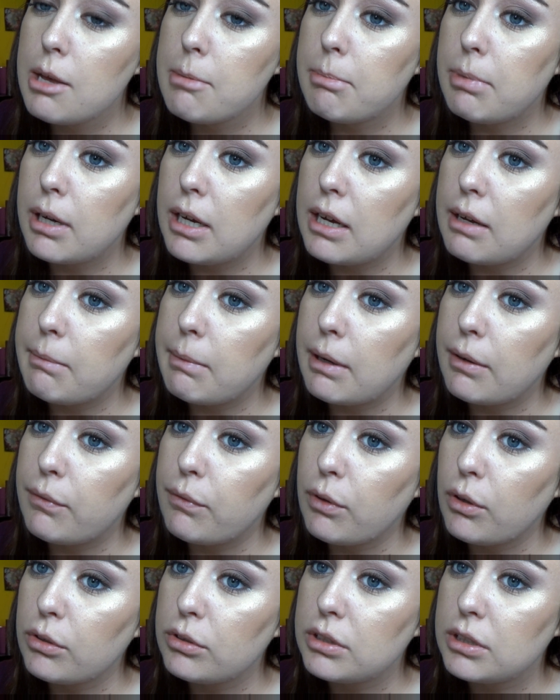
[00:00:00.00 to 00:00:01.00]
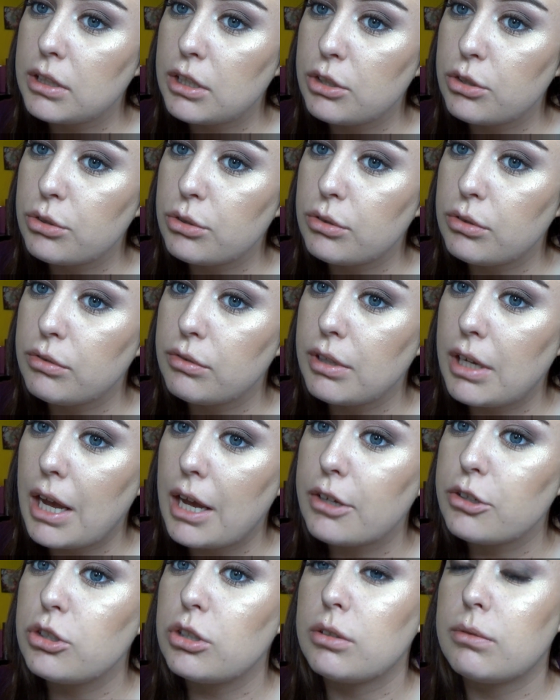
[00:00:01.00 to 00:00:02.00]
But my first initial
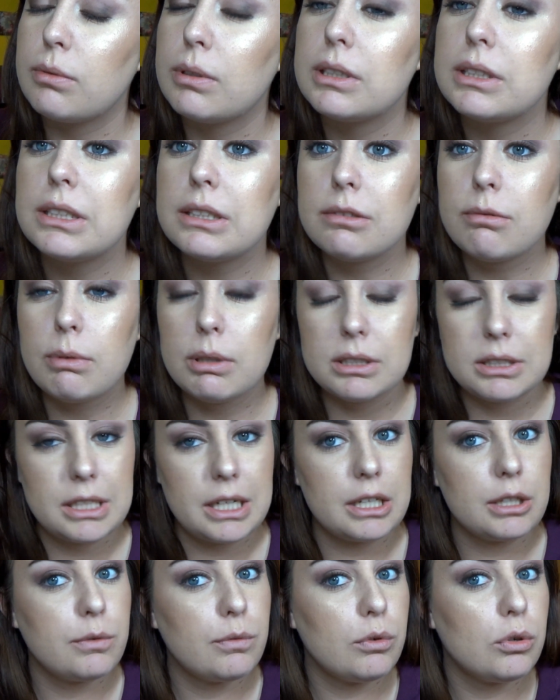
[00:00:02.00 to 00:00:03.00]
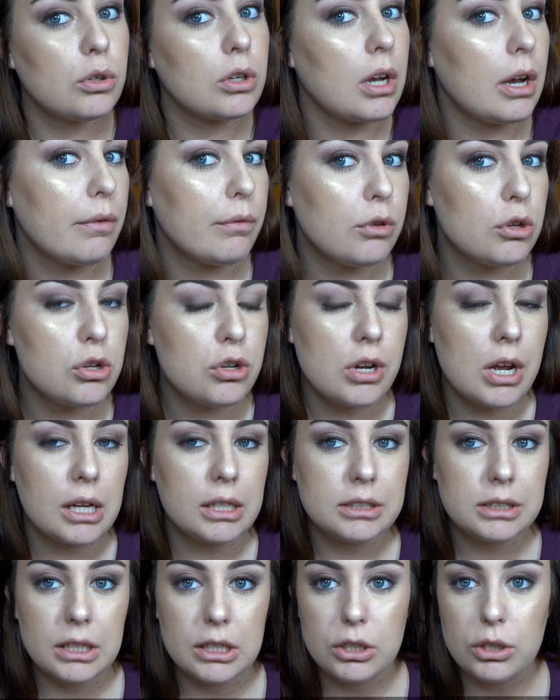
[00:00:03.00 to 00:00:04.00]
reaction was it wasn't as full coverage
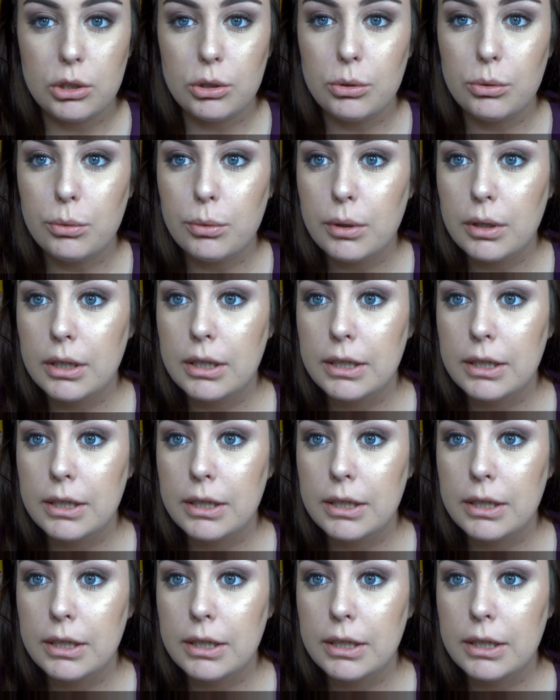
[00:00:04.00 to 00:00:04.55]
as they do,